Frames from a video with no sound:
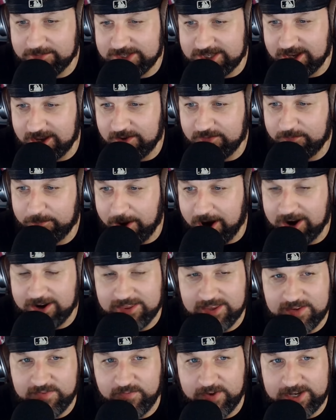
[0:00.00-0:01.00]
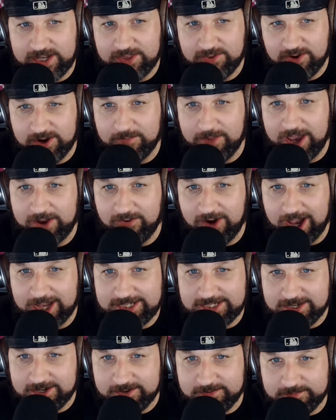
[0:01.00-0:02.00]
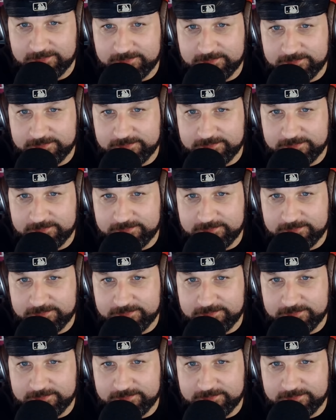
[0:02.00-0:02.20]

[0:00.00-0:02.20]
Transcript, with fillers: himself part of this fifty-three man roster.